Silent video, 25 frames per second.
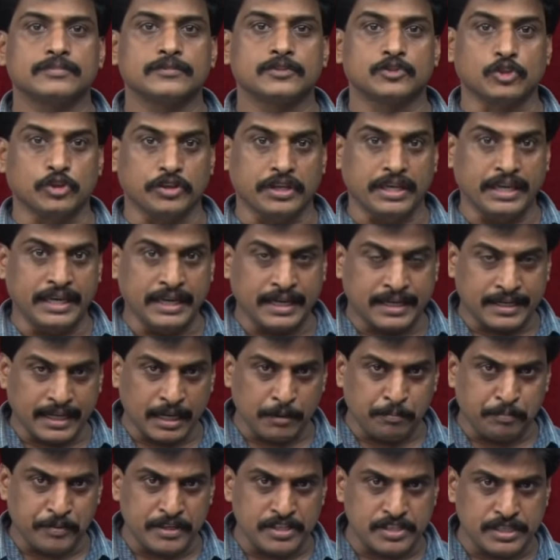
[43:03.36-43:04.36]
So
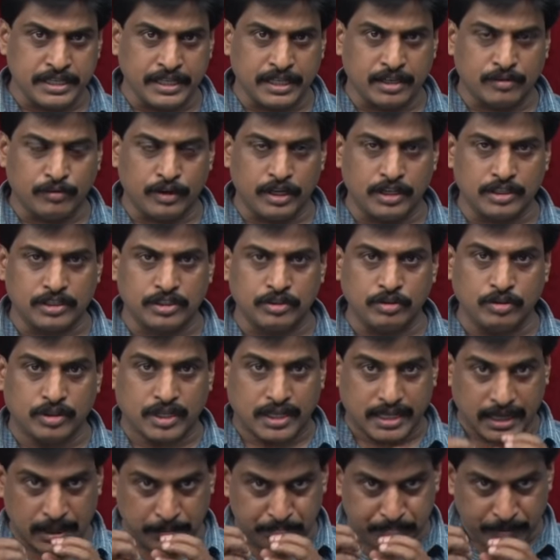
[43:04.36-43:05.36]
egrep is equal to
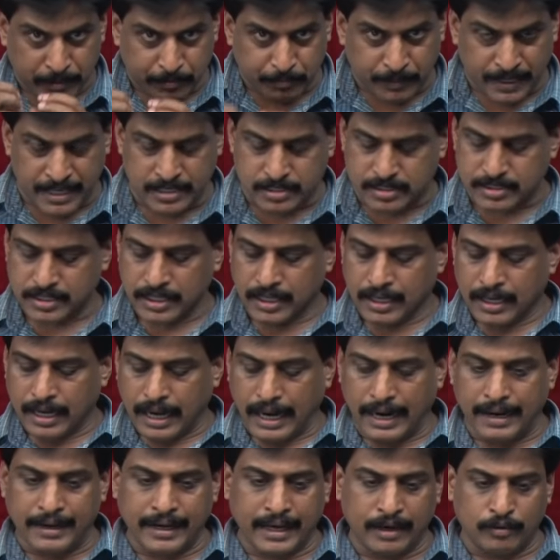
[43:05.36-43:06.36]
grep plus,
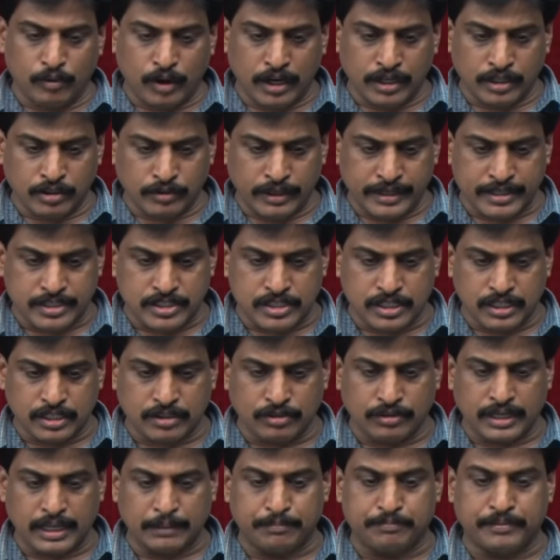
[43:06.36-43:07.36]
and I want to
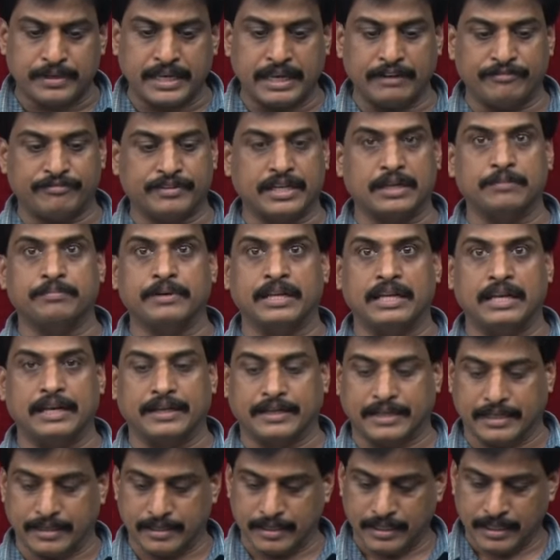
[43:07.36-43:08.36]
execute fgrep
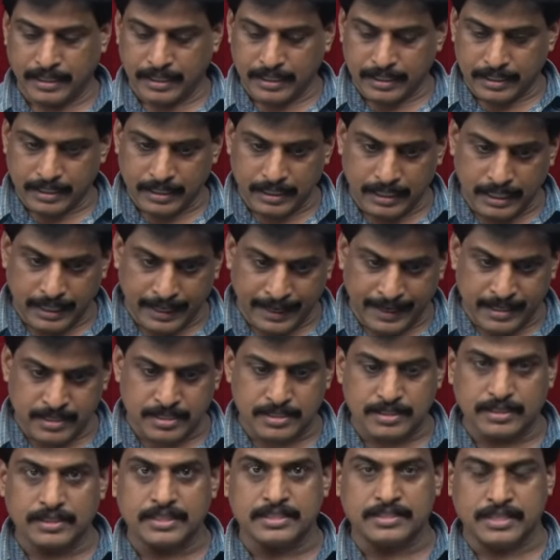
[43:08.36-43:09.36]
related.
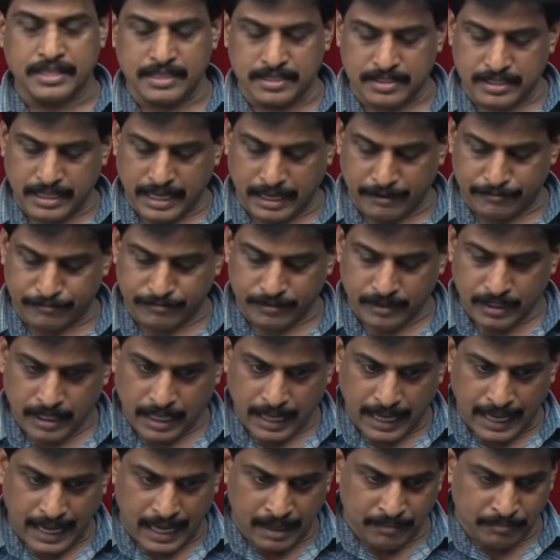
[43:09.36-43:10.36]
Yes, this is f.
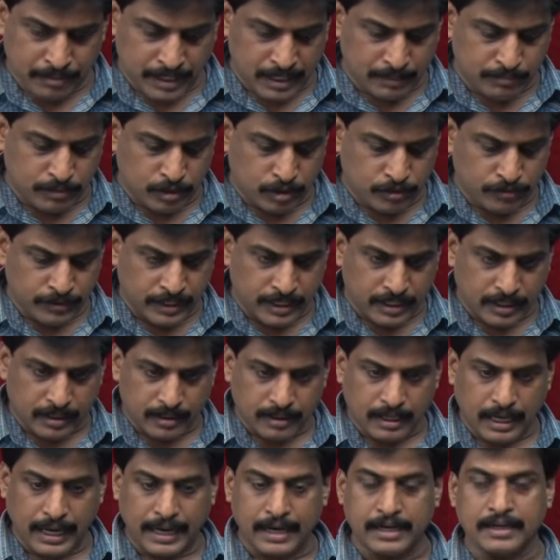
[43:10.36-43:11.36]
I am removing
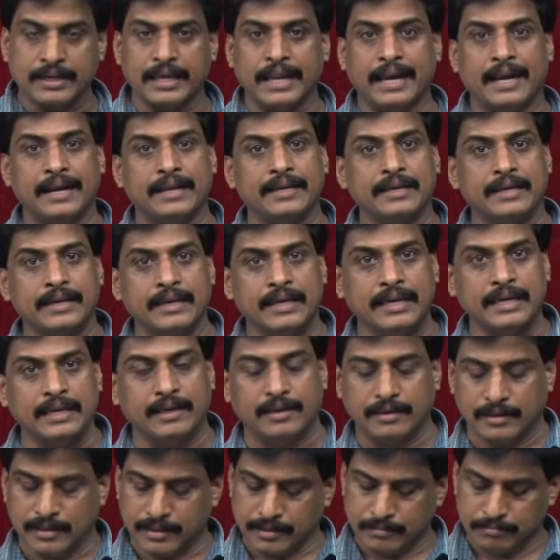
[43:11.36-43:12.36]
and adding
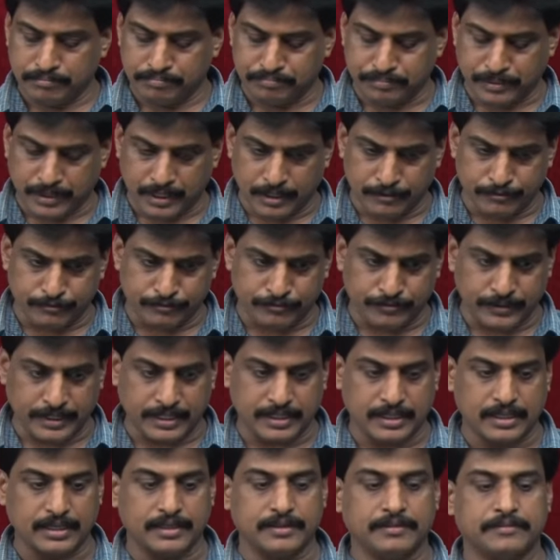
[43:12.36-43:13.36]
e
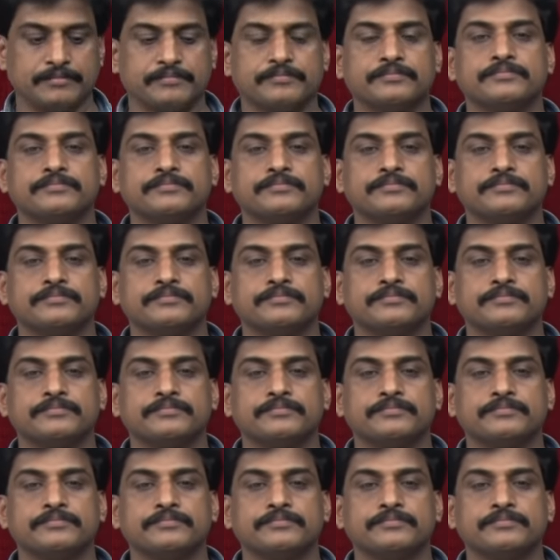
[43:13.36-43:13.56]
perfectly.